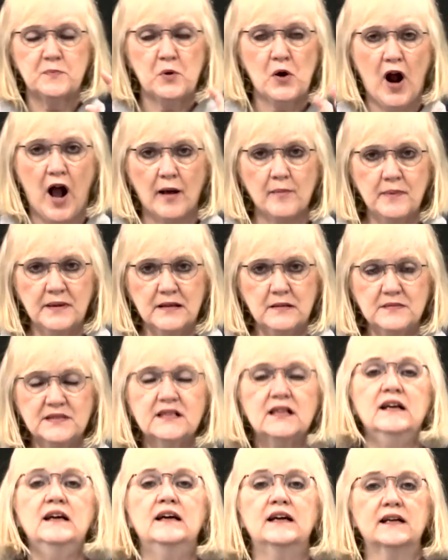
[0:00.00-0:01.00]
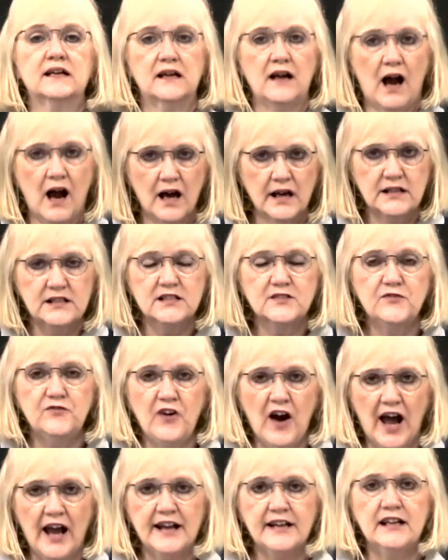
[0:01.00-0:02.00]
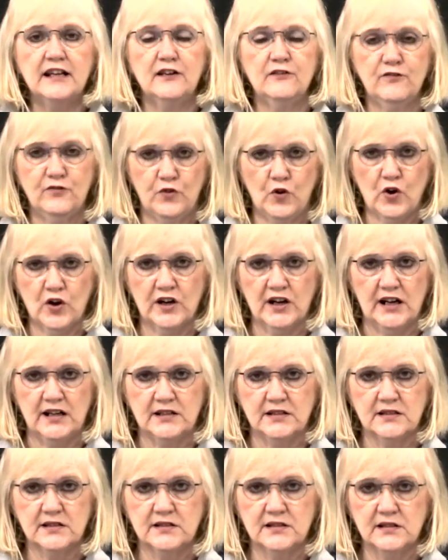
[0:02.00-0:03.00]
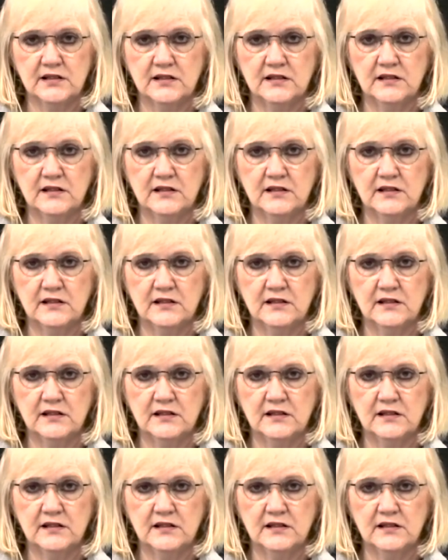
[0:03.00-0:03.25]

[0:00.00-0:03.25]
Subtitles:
problems, God is fighting for us.